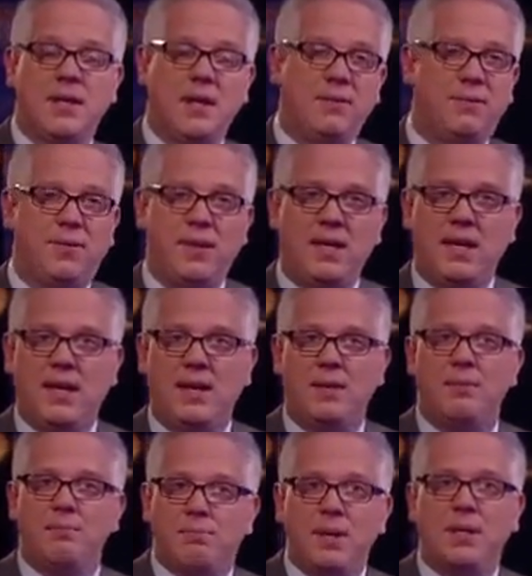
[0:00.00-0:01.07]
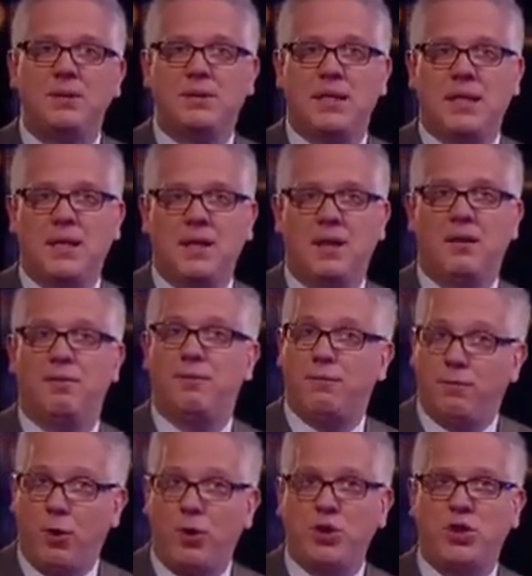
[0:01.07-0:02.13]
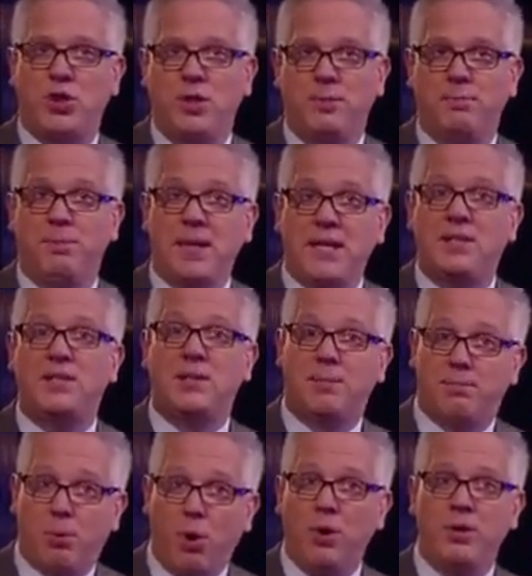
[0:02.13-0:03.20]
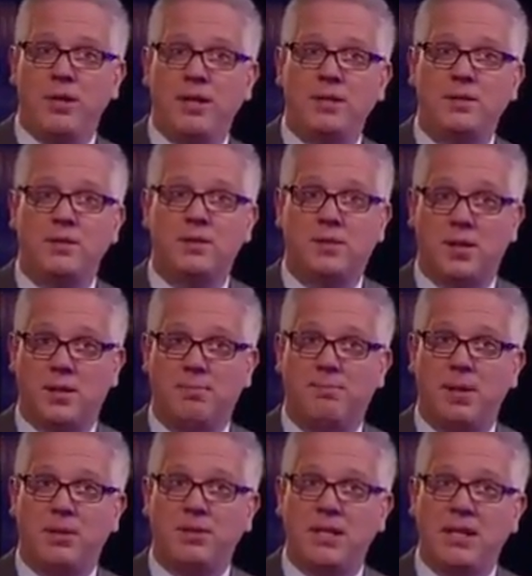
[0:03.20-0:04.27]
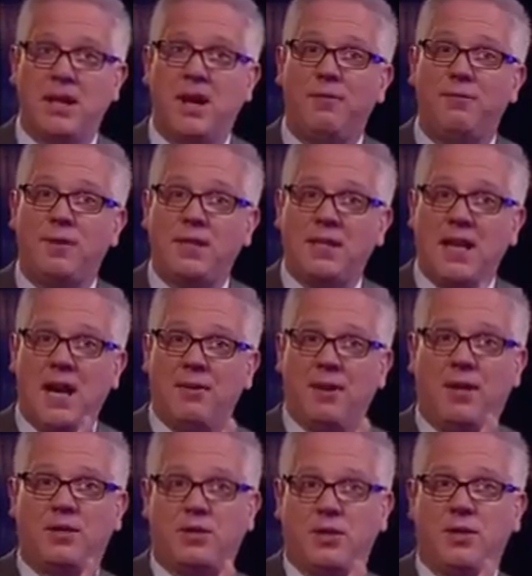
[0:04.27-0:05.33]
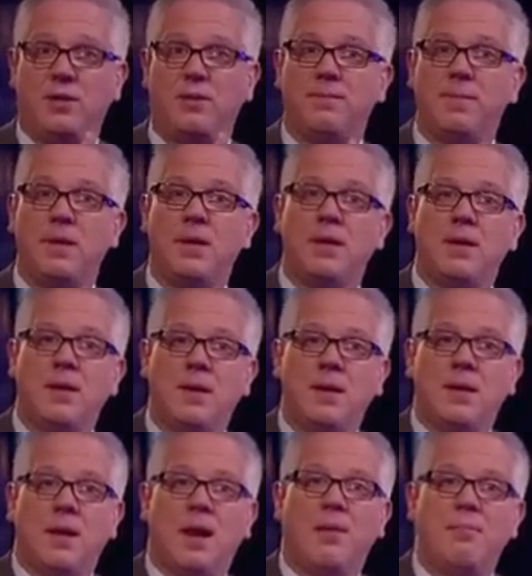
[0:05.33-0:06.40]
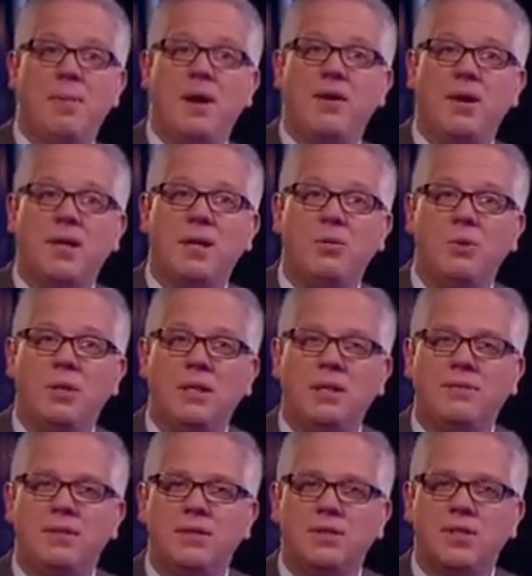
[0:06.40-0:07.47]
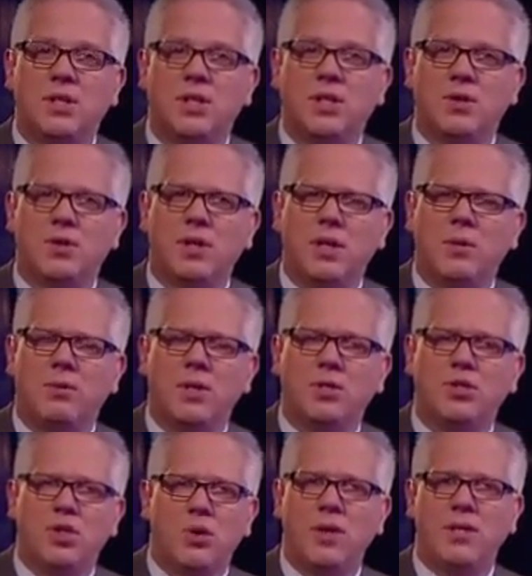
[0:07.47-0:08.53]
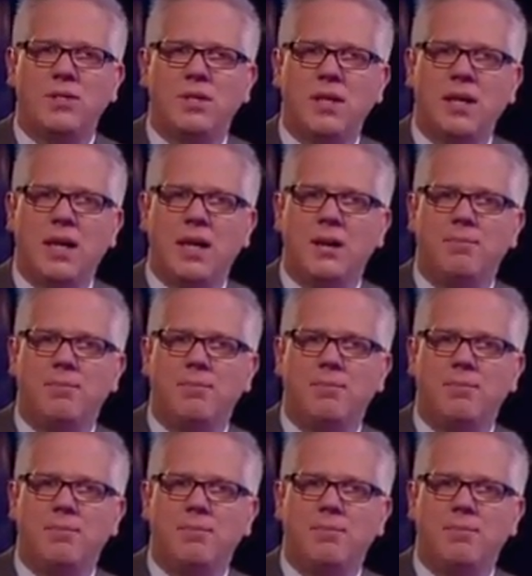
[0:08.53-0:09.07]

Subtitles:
if the building of fortune be subordinate to the building of character, America will live in security, rejoicing in